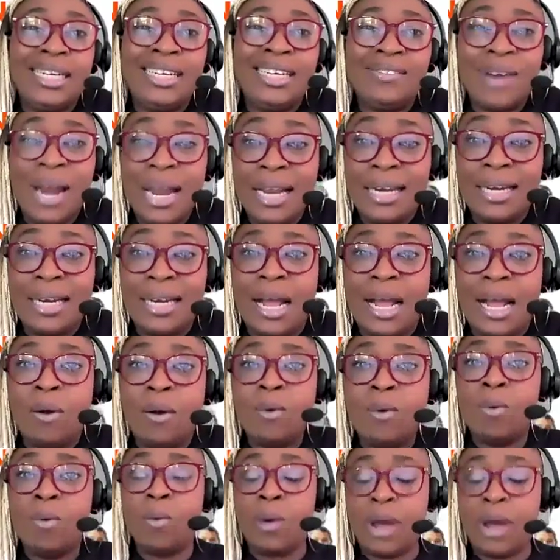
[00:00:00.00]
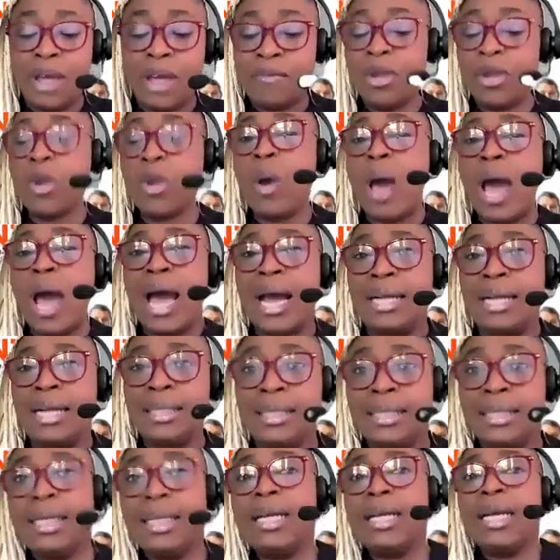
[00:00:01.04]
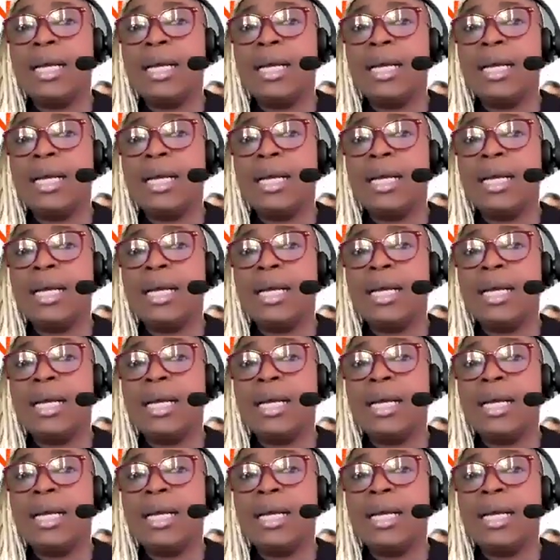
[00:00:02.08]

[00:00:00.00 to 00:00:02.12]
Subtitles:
Right now, whatever you had